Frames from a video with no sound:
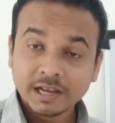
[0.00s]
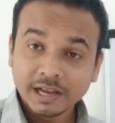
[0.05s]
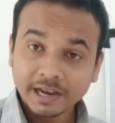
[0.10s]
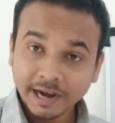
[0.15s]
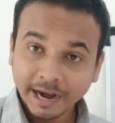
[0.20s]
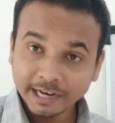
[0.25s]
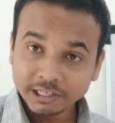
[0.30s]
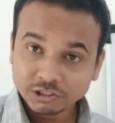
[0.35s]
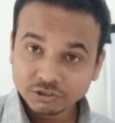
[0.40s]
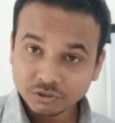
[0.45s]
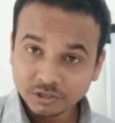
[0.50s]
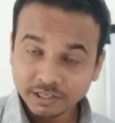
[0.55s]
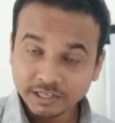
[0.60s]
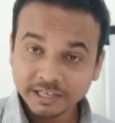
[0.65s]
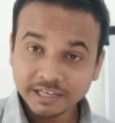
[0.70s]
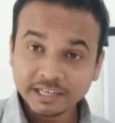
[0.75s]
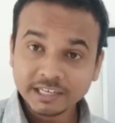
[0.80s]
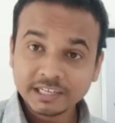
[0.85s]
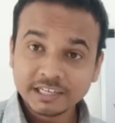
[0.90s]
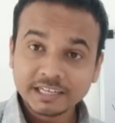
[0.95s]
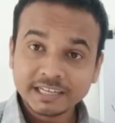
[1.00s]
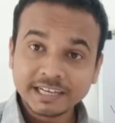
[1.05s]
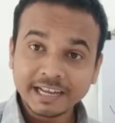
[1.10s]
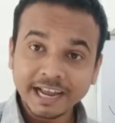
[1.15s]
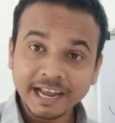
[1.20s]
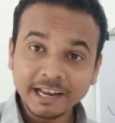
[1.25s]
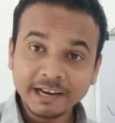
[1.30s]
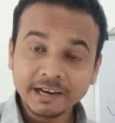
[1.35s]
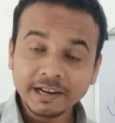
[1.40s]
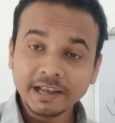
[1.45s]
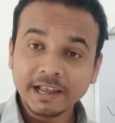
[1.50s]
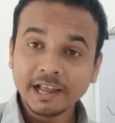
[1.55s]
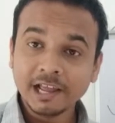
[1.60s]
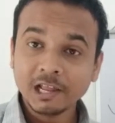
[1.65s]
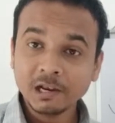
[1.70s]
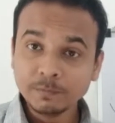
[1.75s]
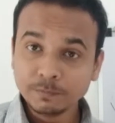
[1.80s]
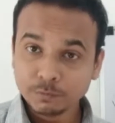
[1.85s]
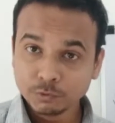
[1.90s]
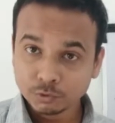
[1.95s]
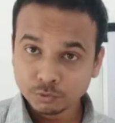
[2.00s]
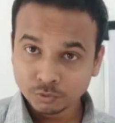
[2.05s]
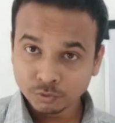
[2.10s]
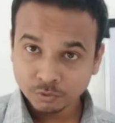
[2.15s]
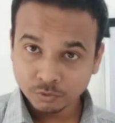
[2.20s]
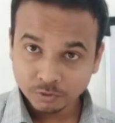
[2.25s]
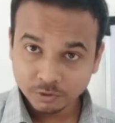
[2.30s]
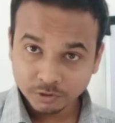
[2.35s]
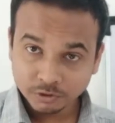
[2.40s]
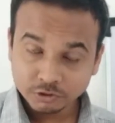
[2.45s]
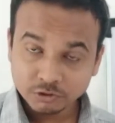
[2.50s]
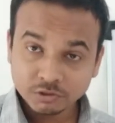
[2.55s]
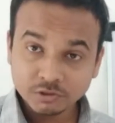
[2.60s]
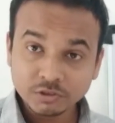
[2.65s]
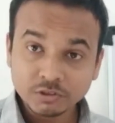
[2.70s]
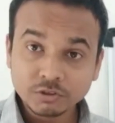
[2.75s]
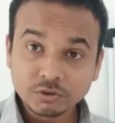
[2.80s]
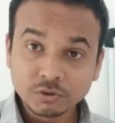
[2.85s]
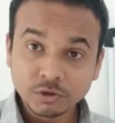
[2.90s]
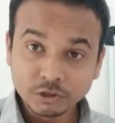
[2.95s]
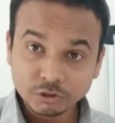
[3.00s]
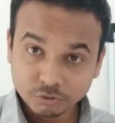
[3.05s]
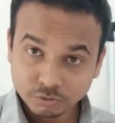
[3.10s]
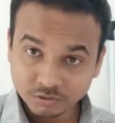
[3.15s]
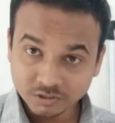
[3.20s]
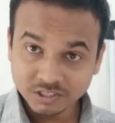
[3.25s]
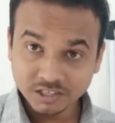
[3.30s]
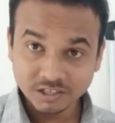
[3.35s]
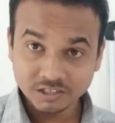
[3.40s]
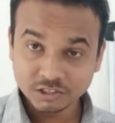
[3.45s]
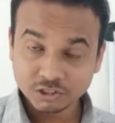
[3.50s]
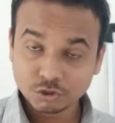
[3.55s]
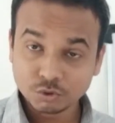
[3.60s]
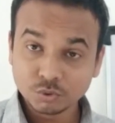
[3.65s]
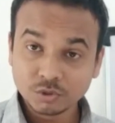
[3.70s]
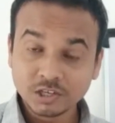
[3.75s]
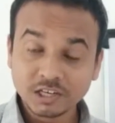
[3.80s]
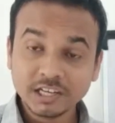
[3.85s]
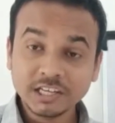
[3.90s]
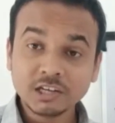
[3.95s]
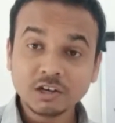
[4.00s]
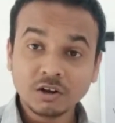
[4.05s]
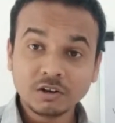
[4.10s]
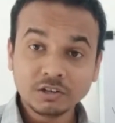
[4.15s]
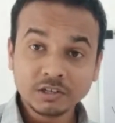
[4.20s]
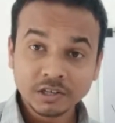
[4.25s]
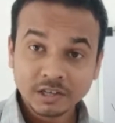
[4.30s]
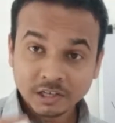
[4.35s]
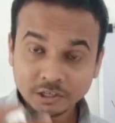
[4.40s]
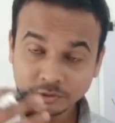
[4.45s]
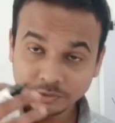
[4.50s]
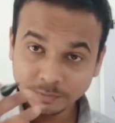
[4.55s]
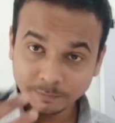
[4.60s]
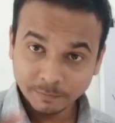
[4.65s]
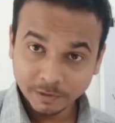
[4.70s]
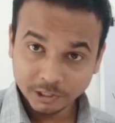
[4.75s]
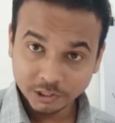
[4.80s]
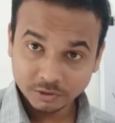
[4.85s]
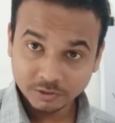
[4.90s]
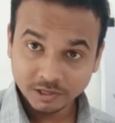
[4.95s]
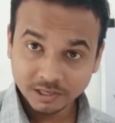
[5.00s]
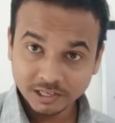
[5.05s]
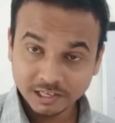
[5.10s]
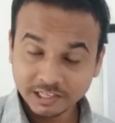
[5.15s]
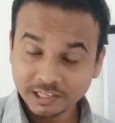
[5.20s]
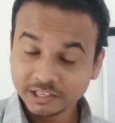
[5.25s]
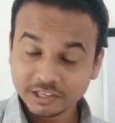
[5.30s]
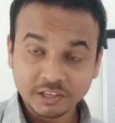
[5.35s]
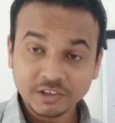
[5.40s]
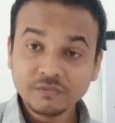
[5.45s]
Actually, it can help your users to click on your particular link.